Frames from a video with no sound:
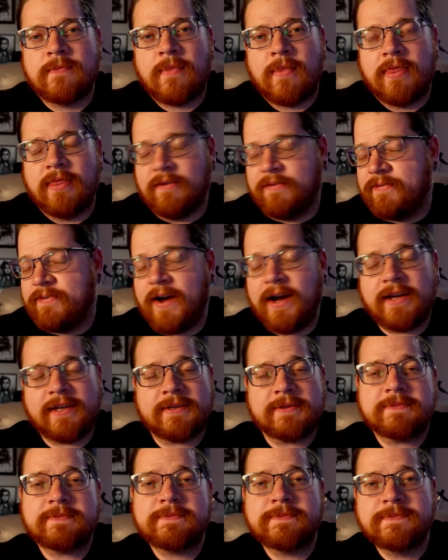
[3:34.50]
The
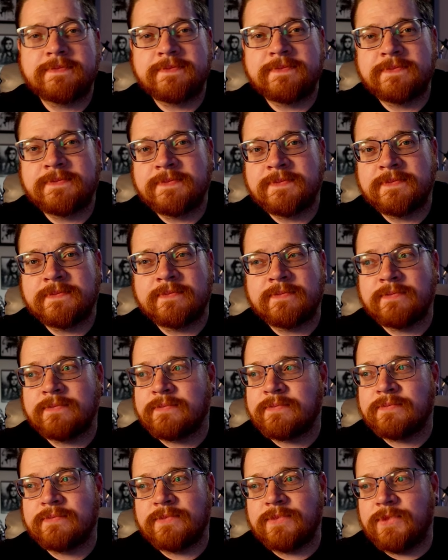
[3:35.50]
fuck?
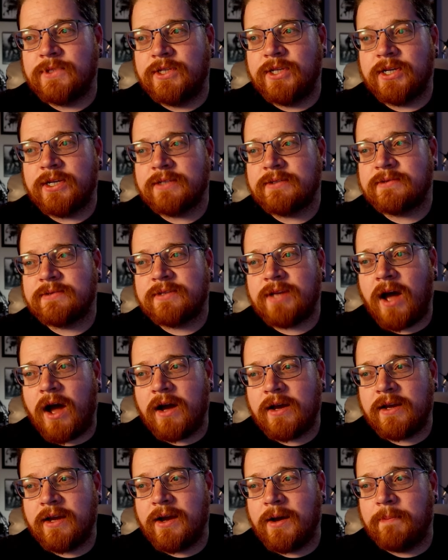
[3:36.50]
you're
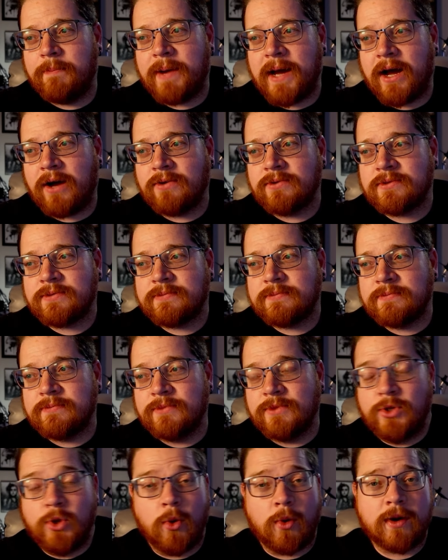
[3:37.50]
talking about
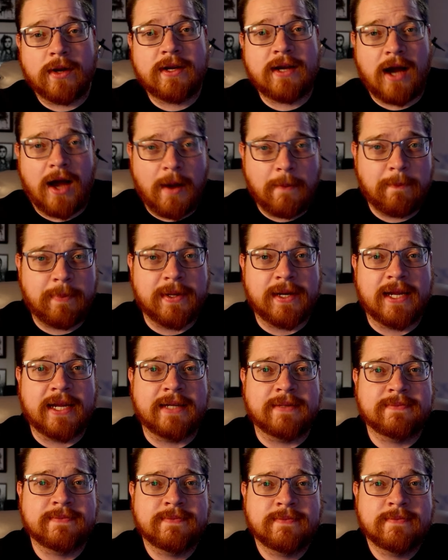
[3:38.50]
your
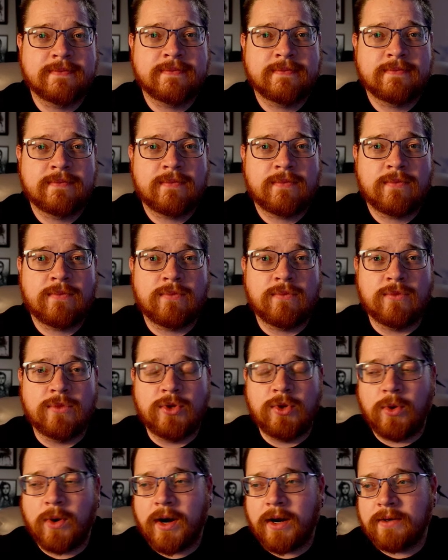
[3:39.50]
company.
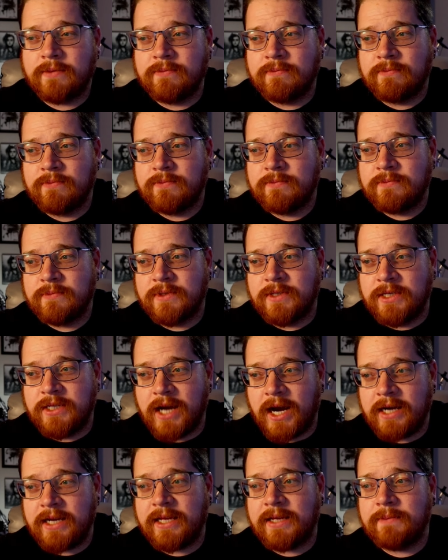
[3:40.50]
You are
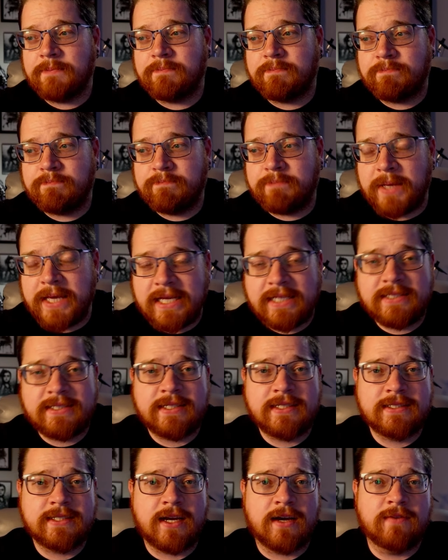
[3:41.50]
gutting
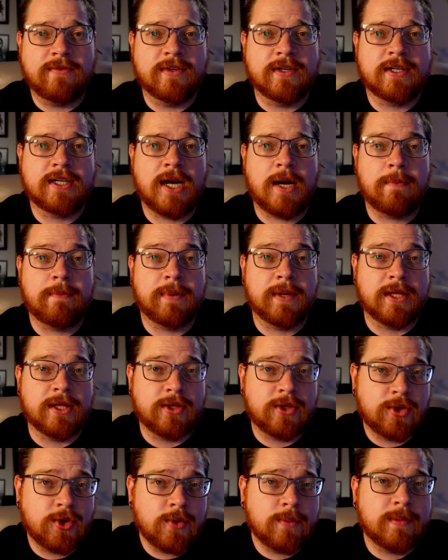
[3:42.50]
pieces of your company,
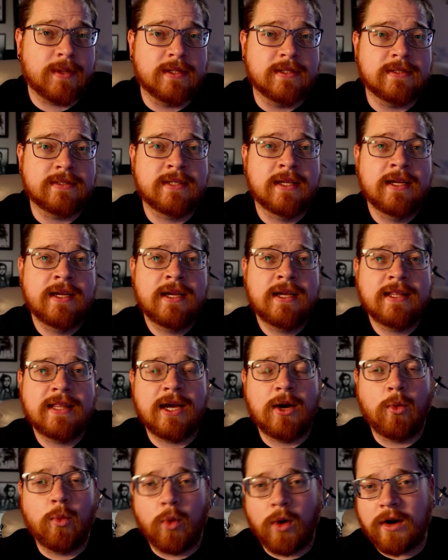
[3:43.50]
humans
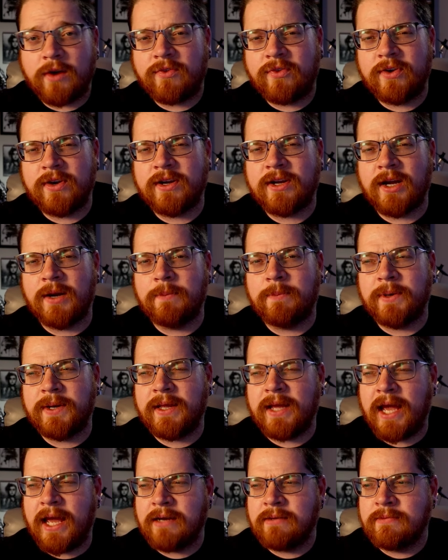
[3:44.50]
that work for your
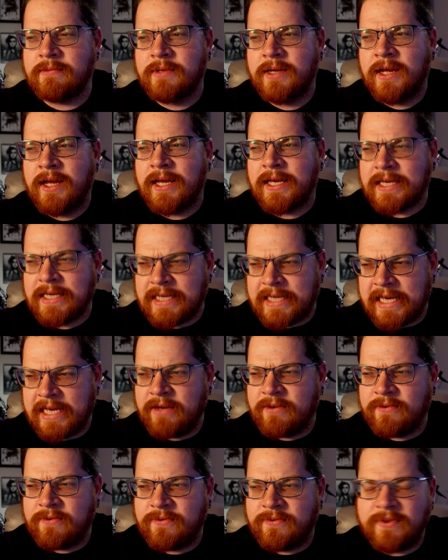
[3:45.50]
company and
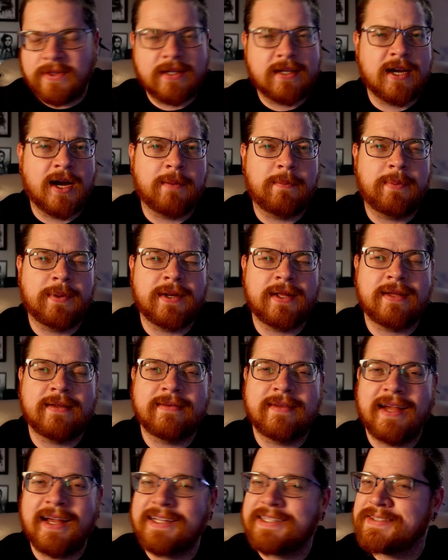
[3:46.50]
give the company
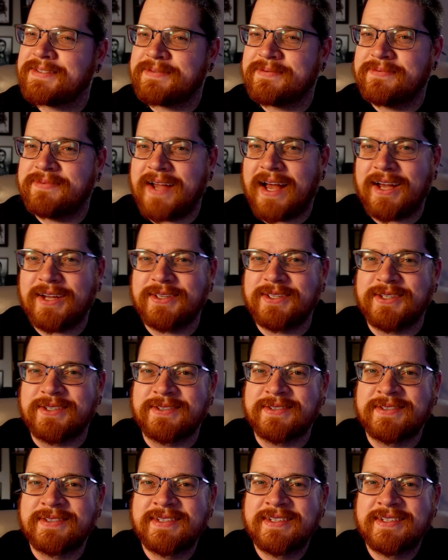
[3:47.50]
its value.